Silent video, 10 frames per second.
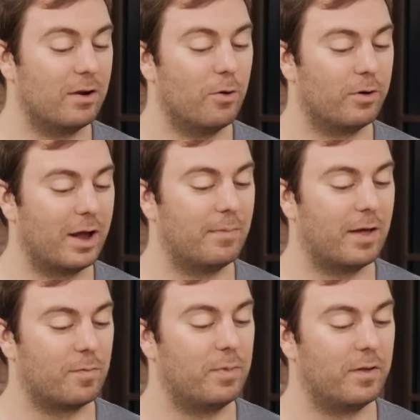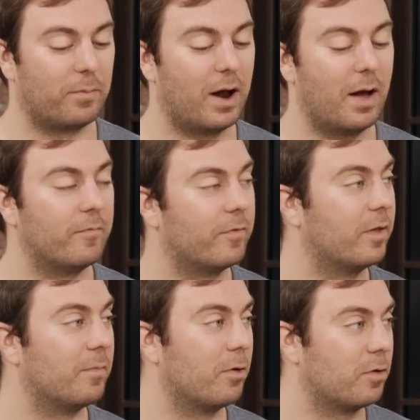Notre Dame, that's been the problem for
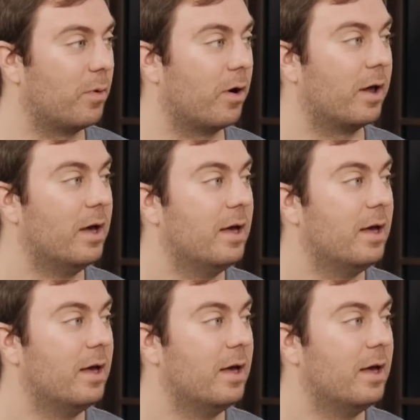the most part,